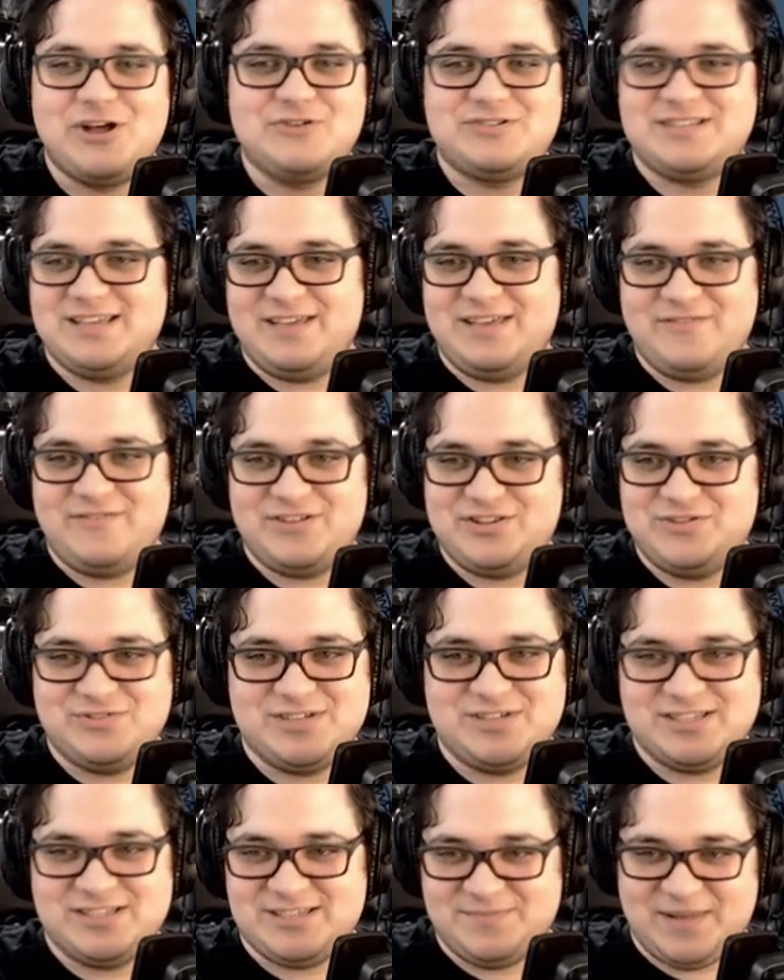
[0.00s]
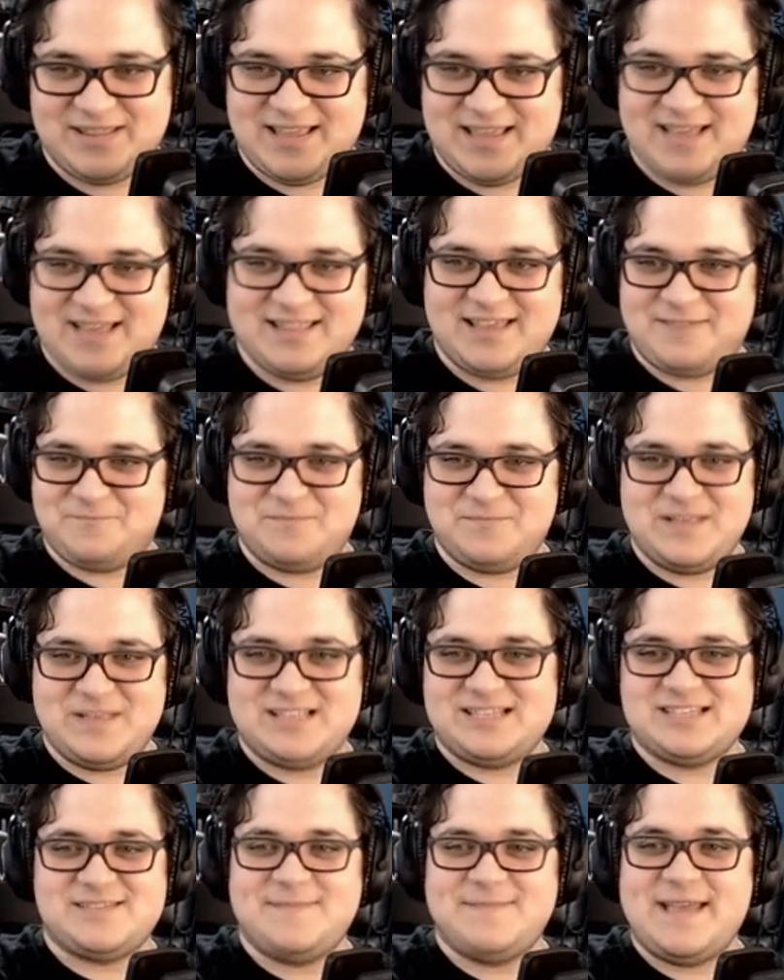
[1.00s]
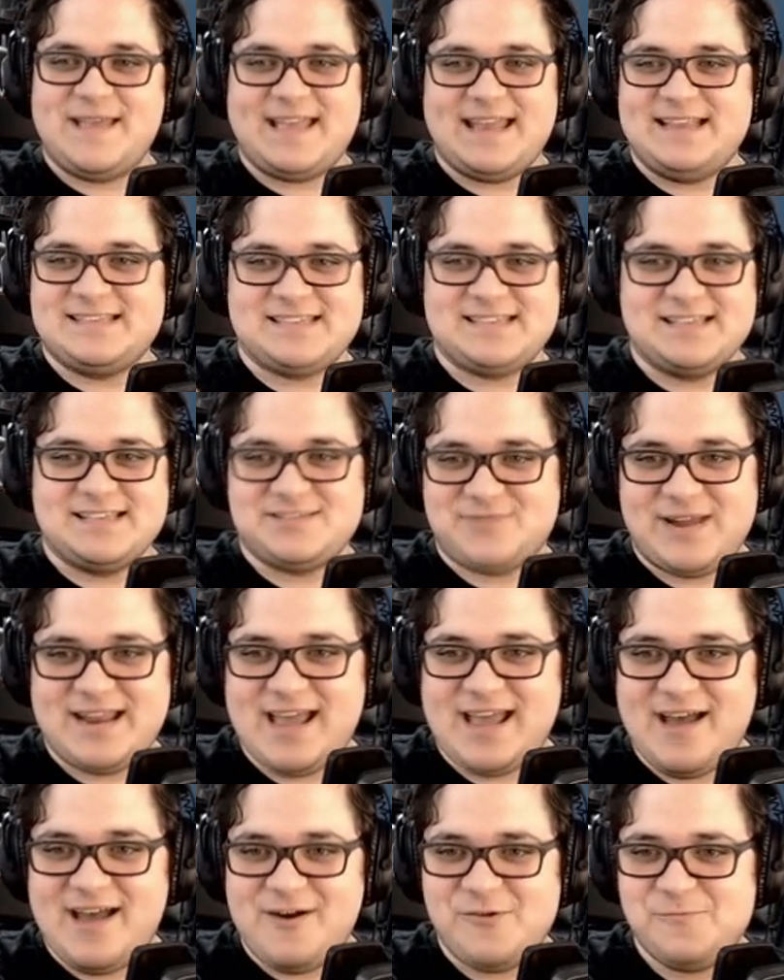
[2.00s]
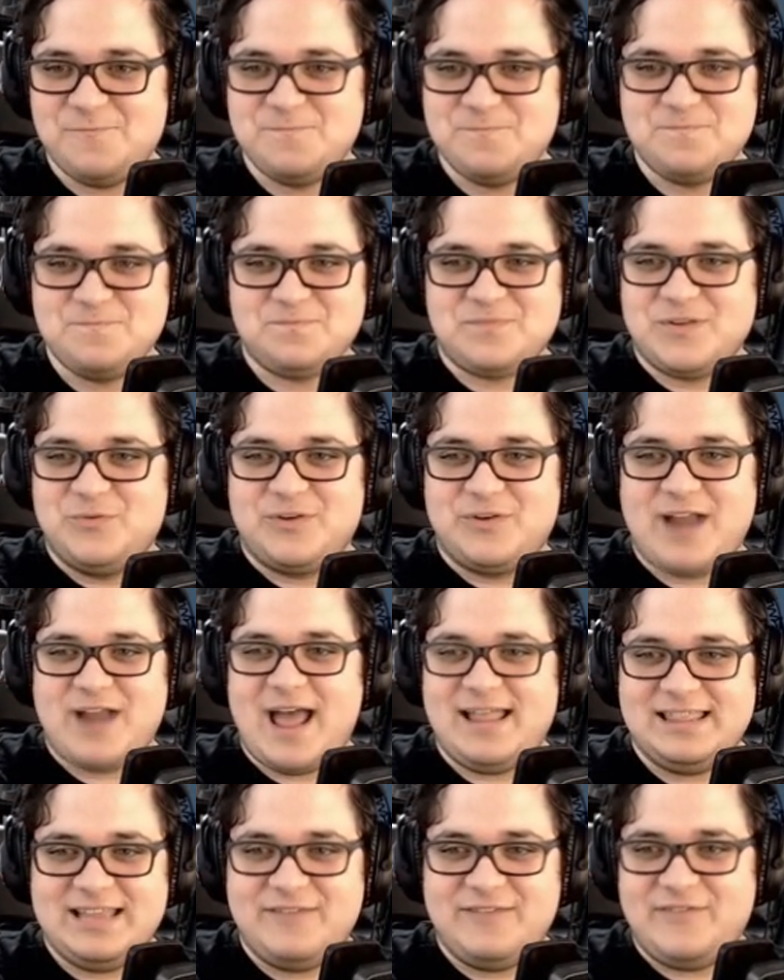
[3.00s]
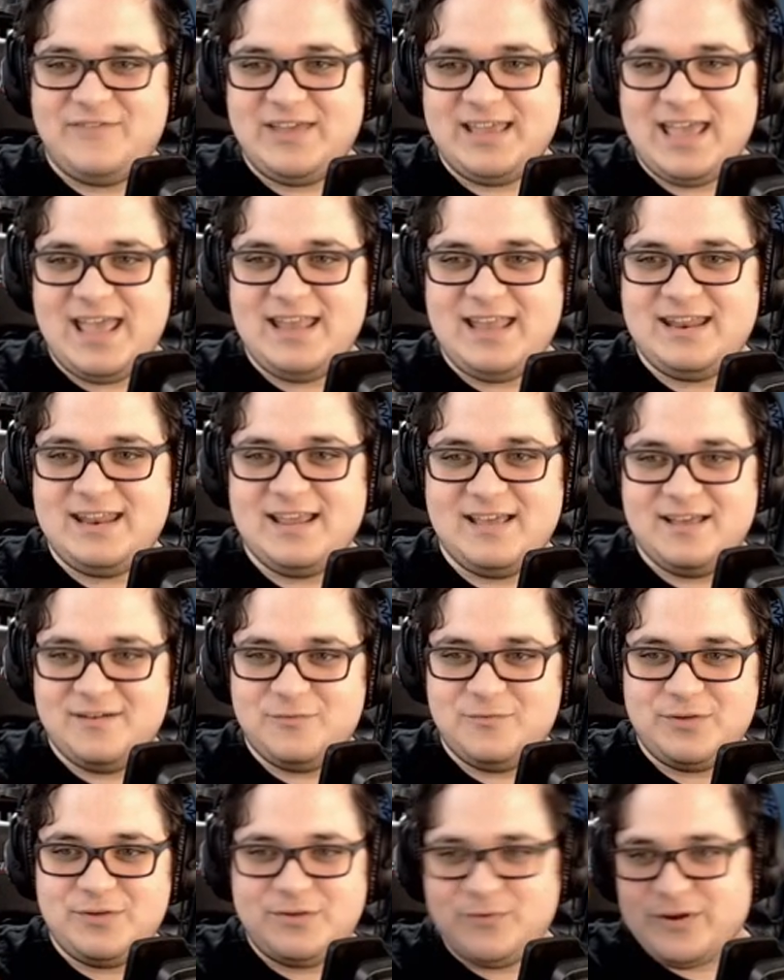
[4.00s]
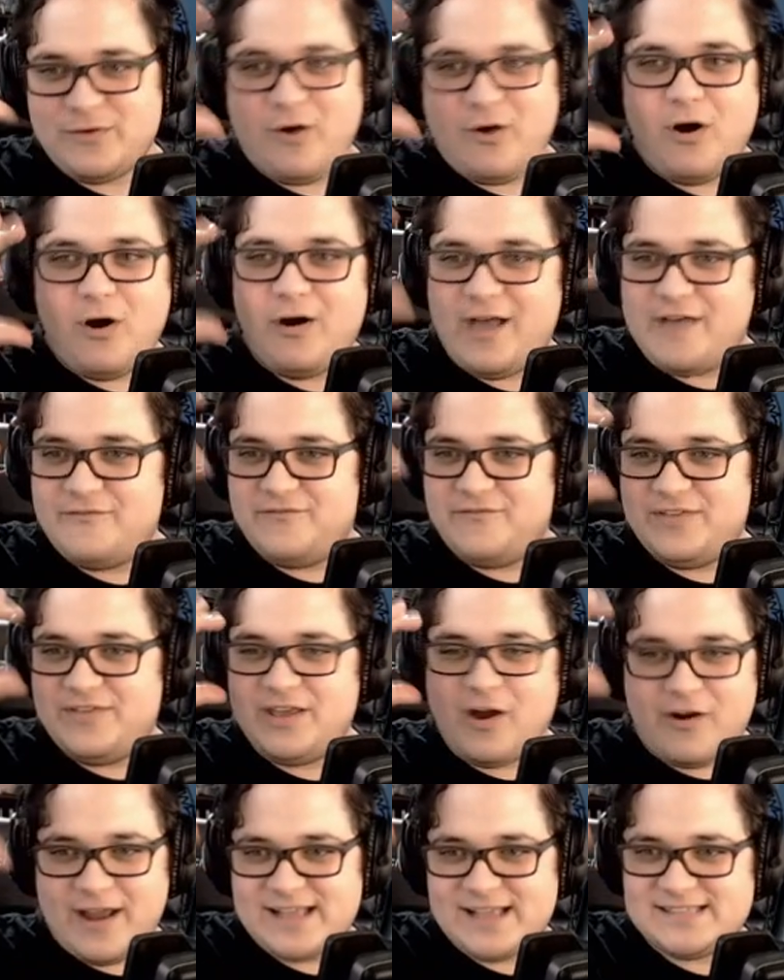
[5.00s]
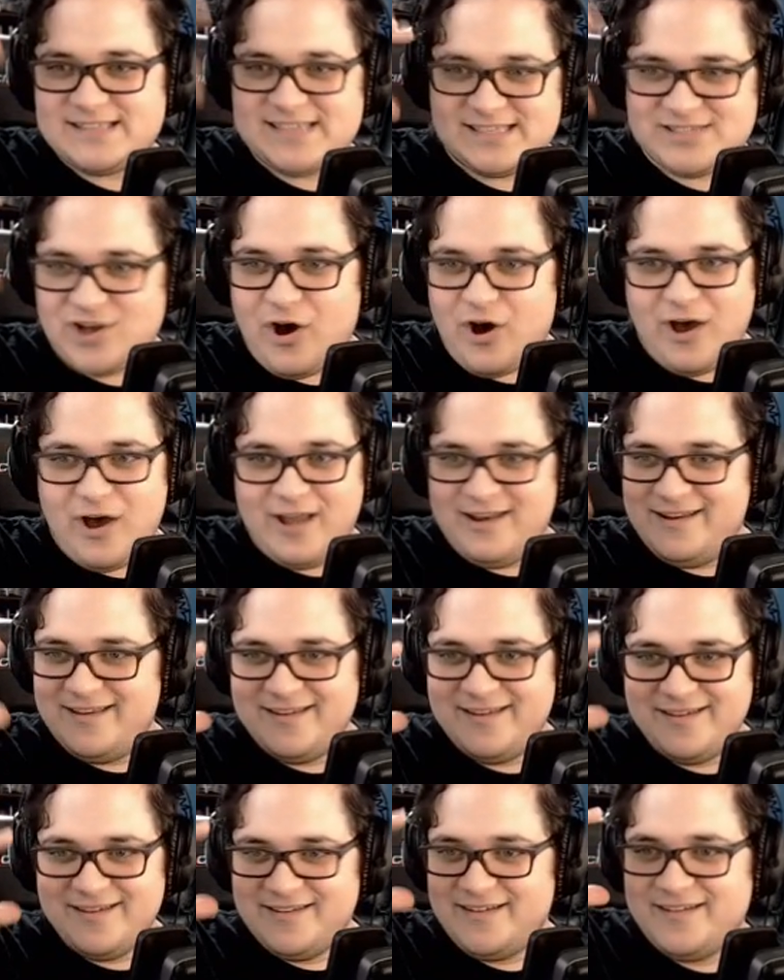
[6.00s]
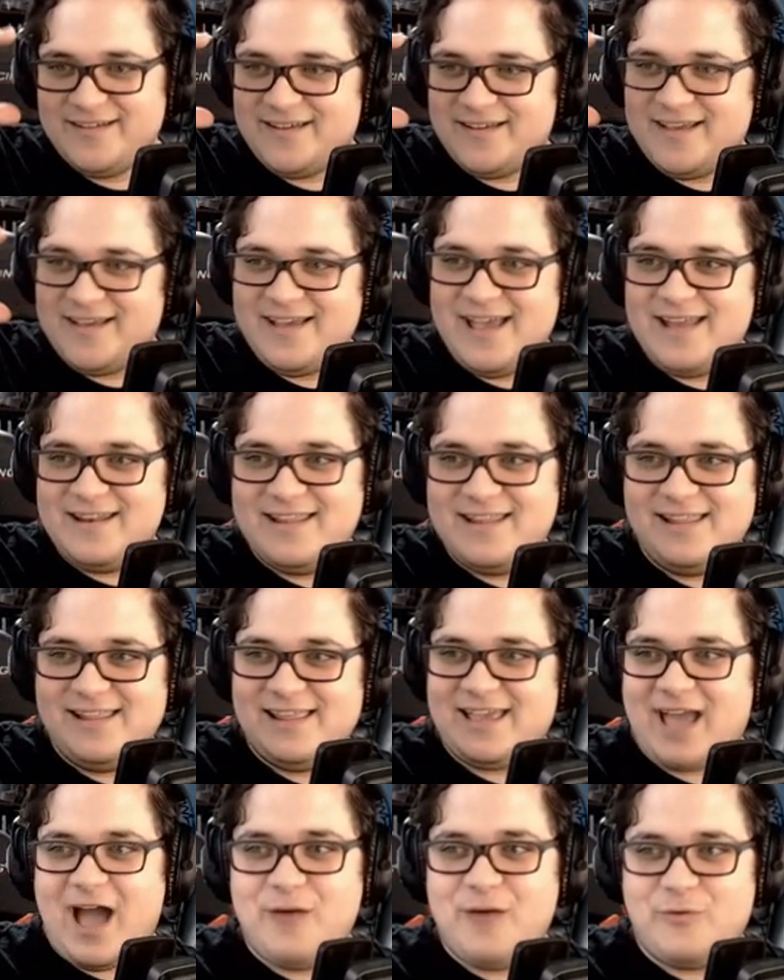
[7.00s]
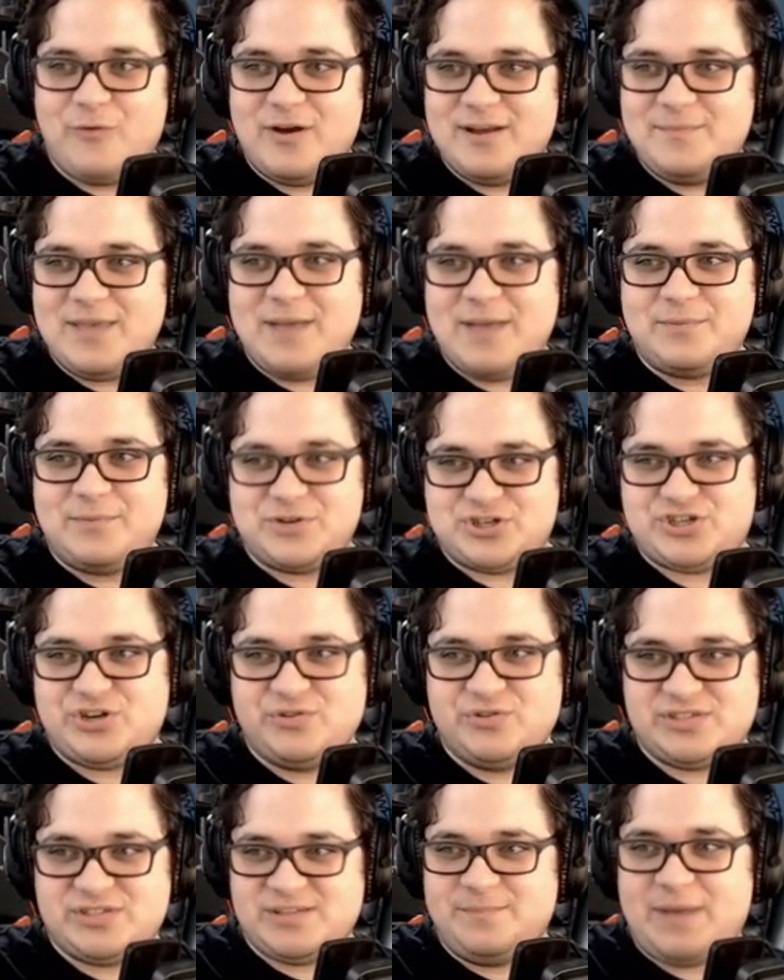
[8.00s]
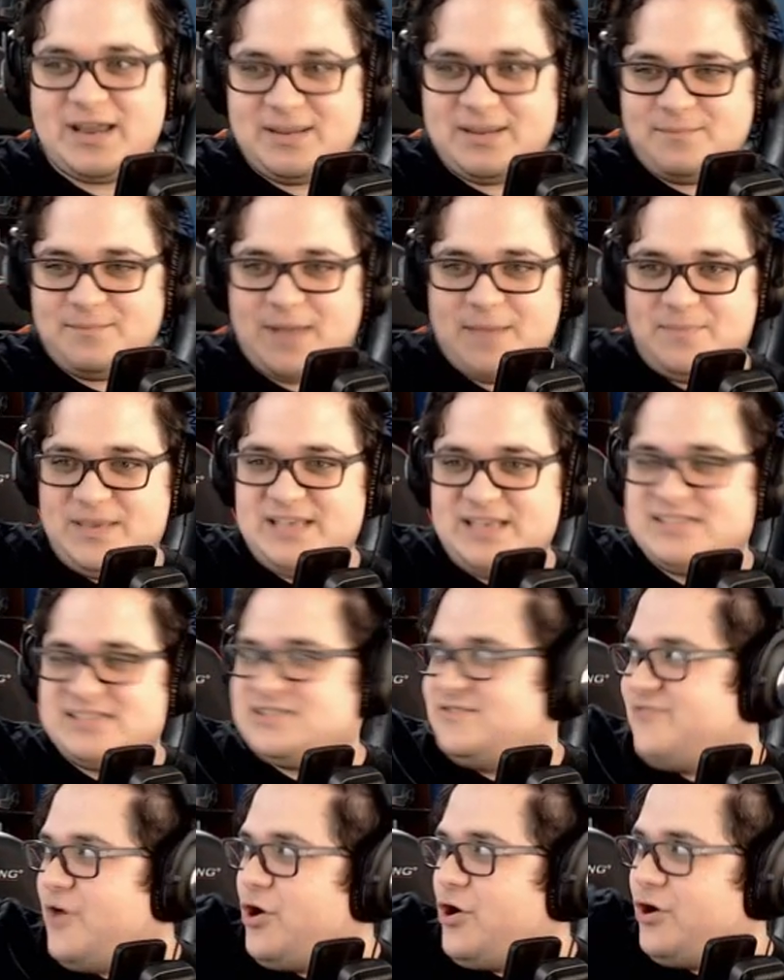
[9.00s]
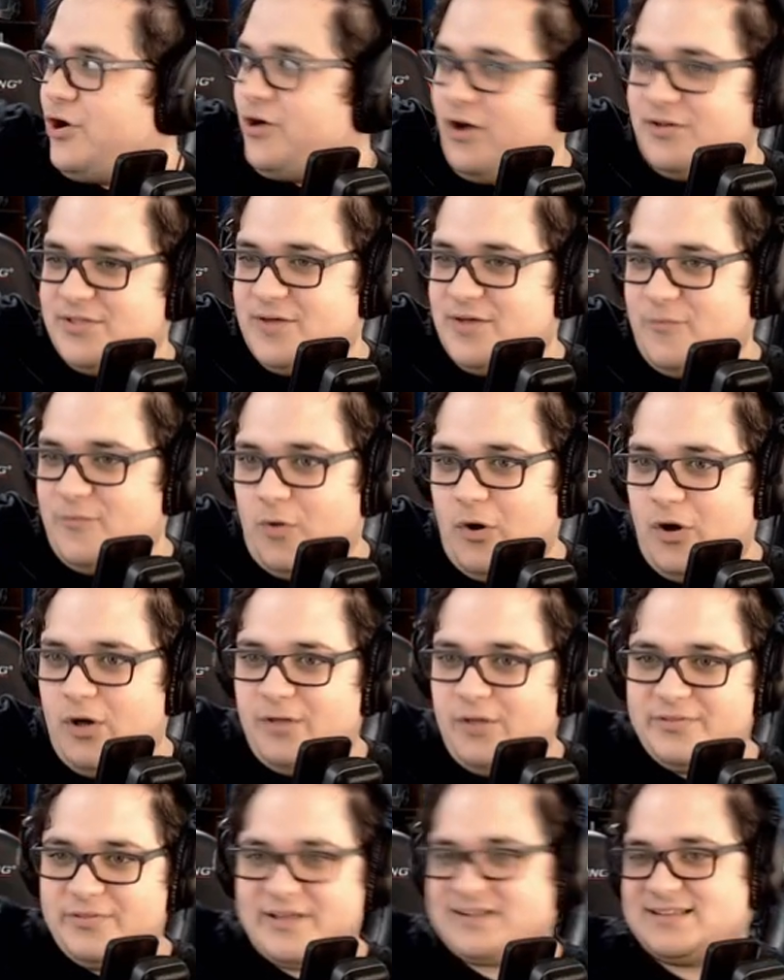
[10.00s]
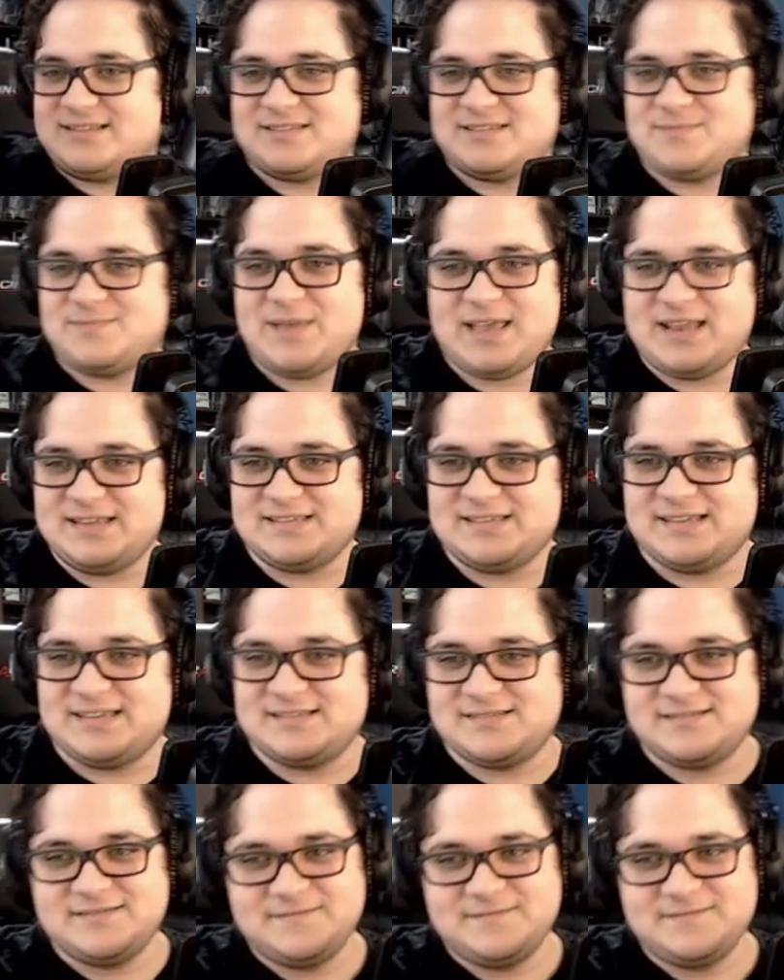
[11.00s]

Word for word: mm-hmm. to giving two shits about that. Like, it doesn't make any sense right now. We're not living in a, we, we don't all have V R headsets on, and right, like, I like want to be able to show somebody my piece of art on the wall. Like, that doesn't make any sense.